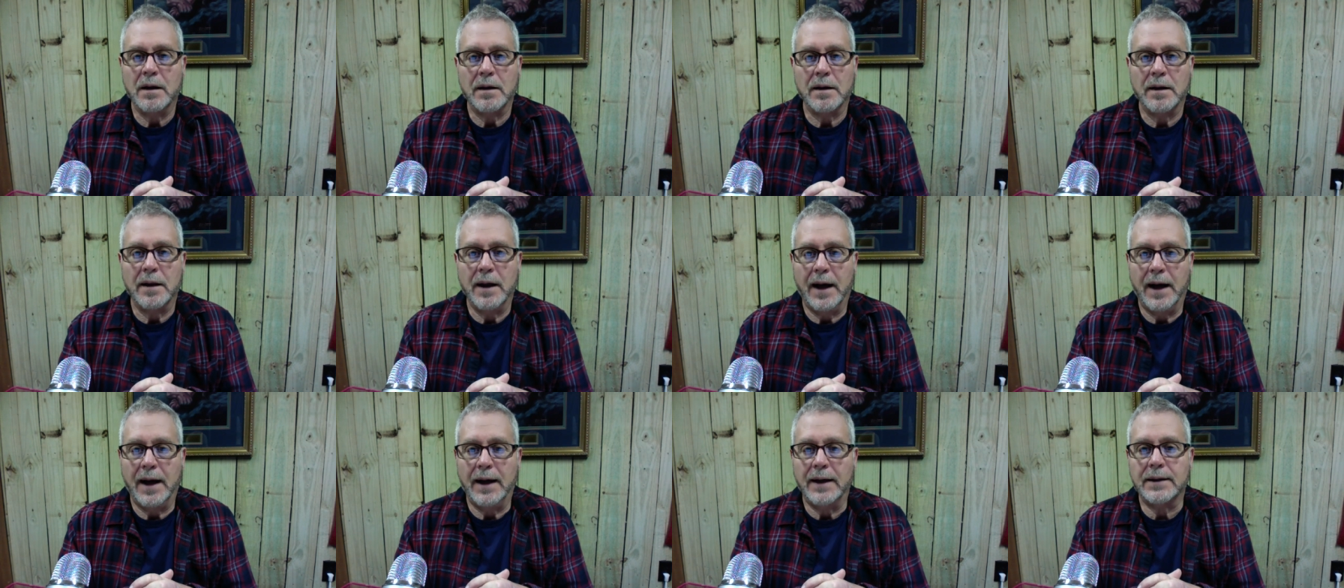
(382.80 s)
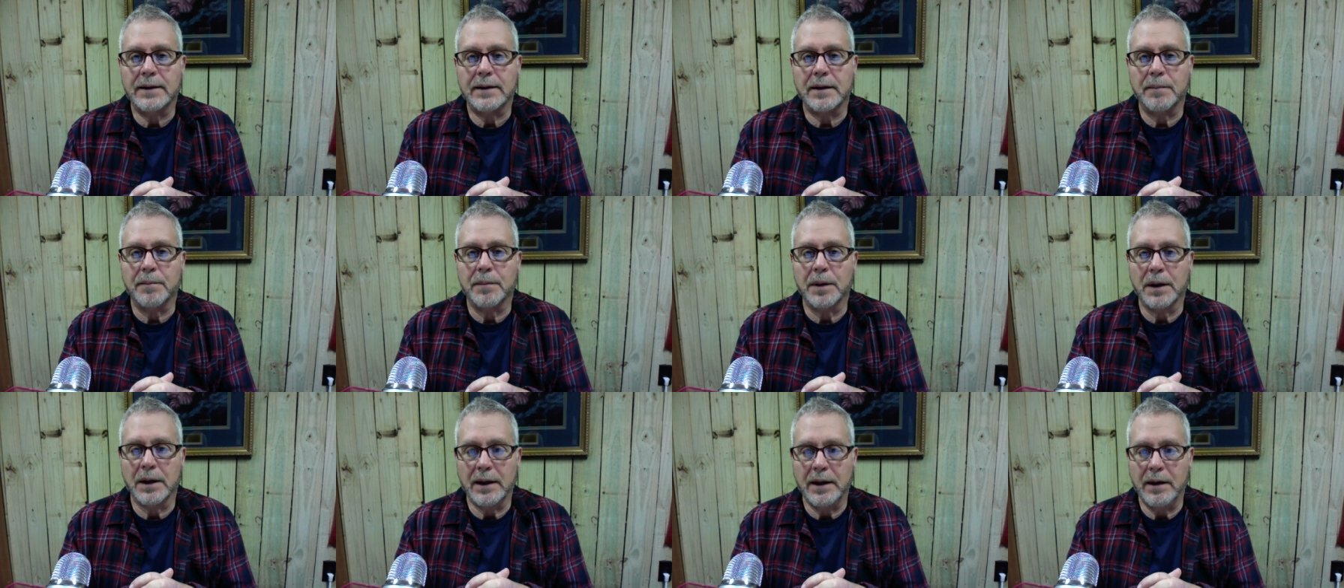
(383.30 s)
that
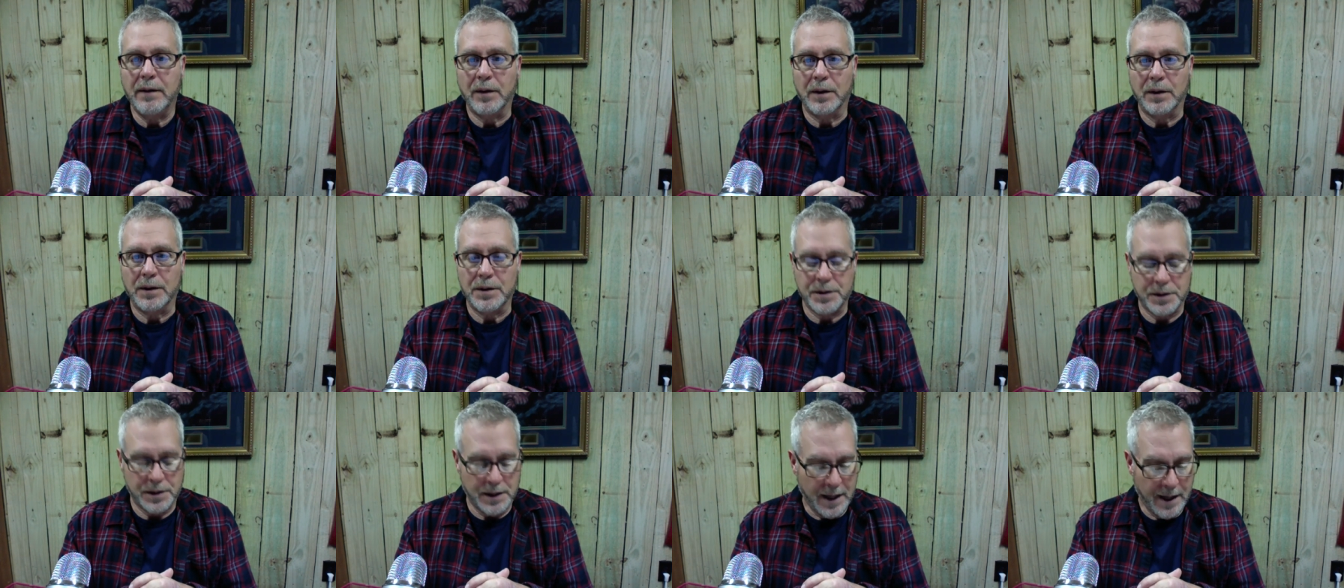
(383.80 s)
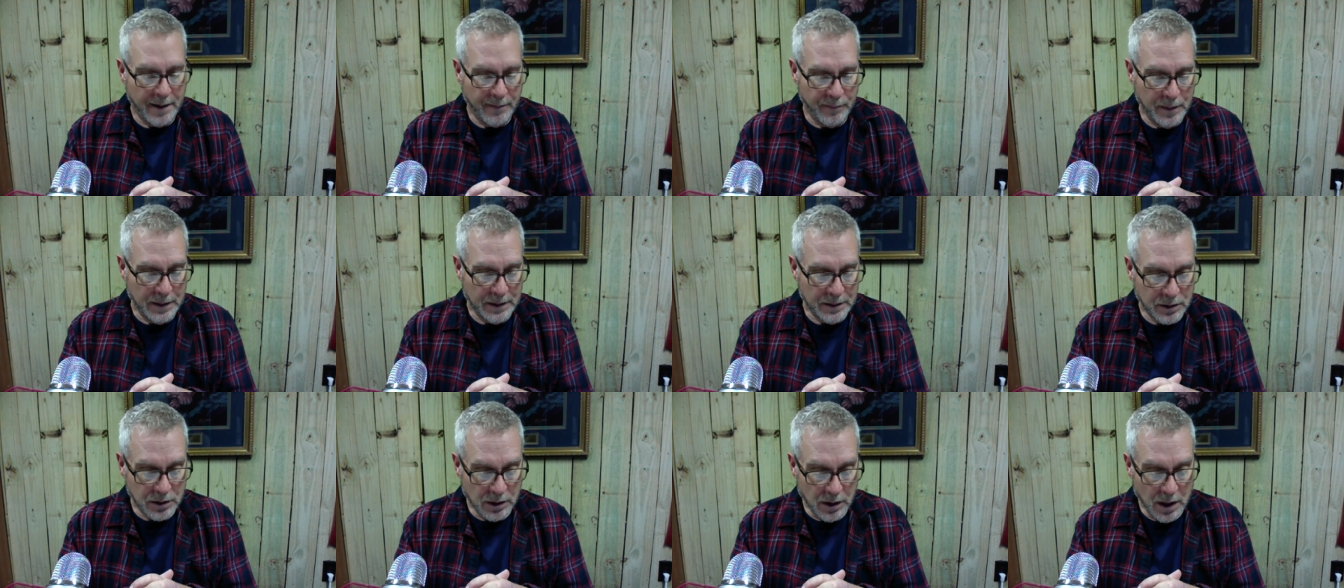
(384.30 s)
believers have
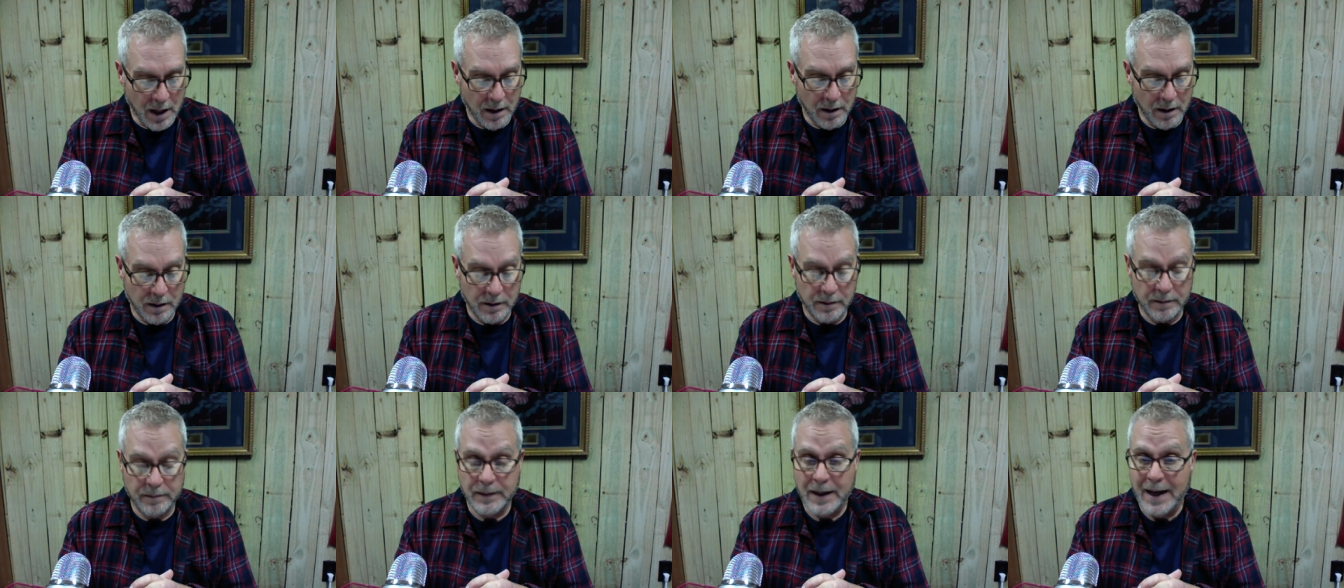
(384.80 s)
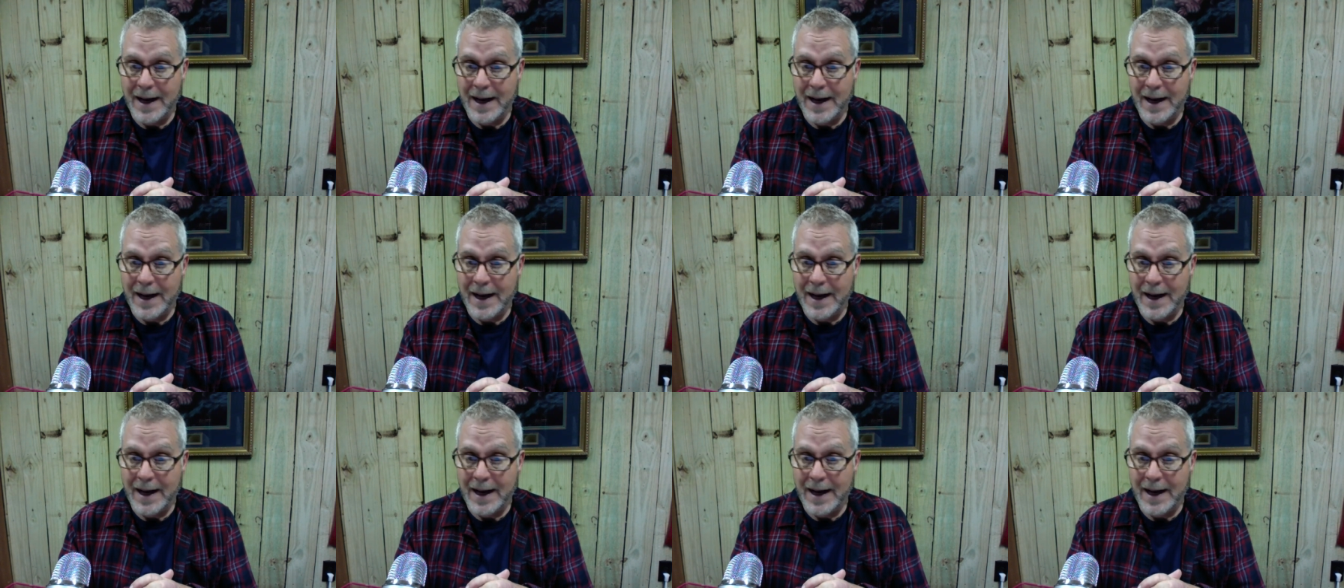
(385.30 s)
been slaughtered,